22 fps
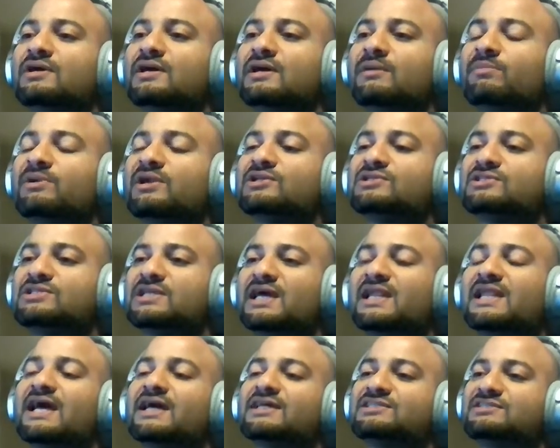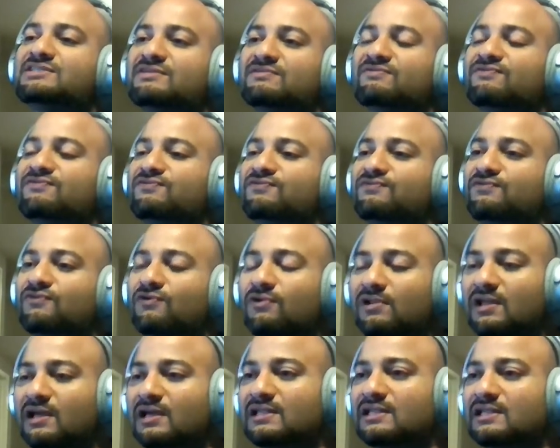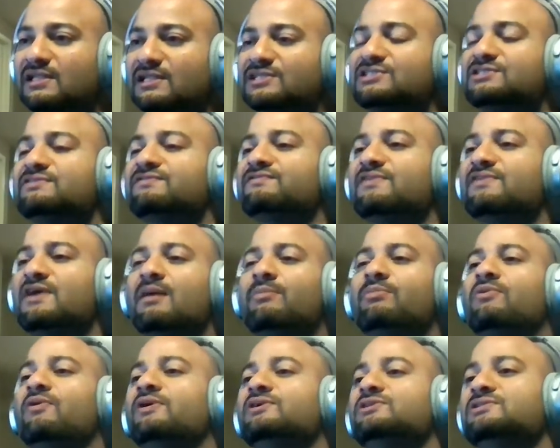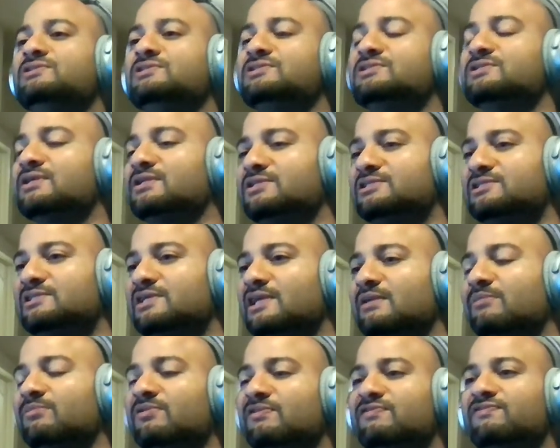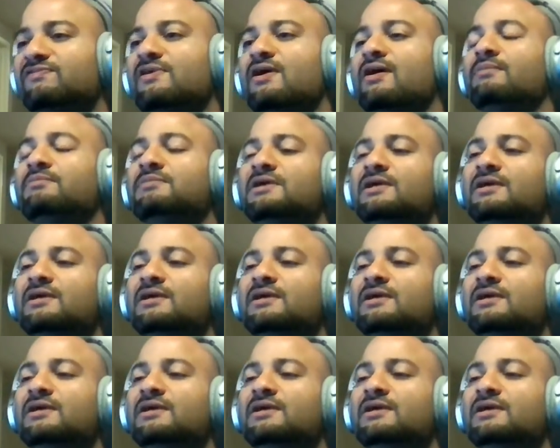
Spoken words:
Because that has the full list of operations that you can perform